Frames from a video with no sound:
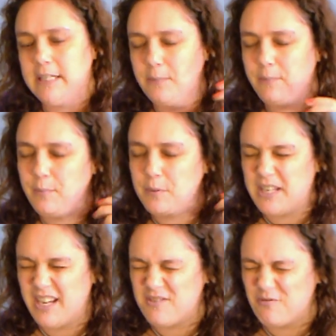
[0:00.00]
Some people
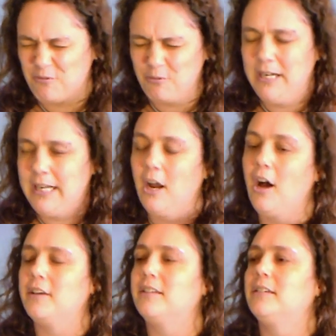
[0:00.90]
say it's really
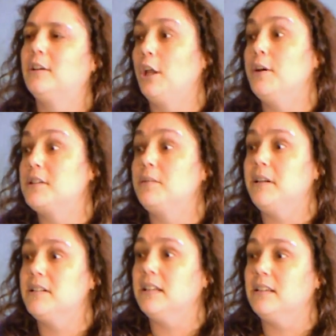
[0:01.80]
hard, closed
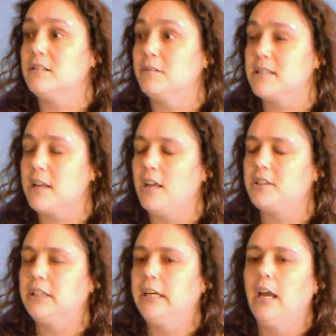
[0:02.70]
community to
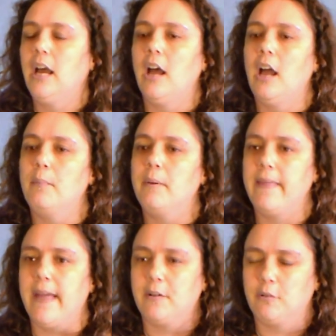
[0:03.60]
research, and
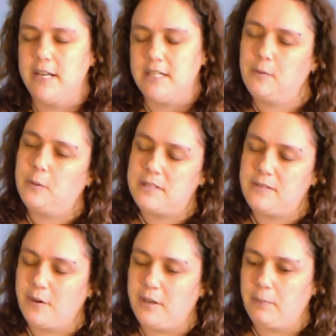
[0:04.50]
they had great difficulty
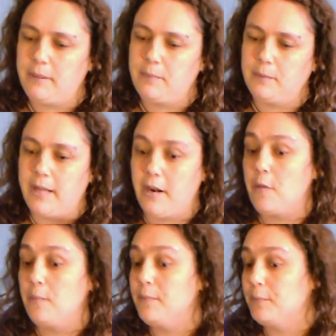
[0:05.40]
finding people, and
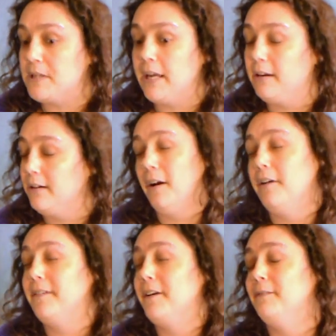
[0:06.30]
other people say, I
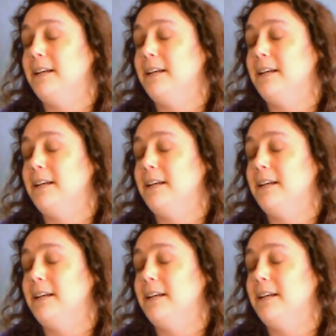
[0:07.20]
found it really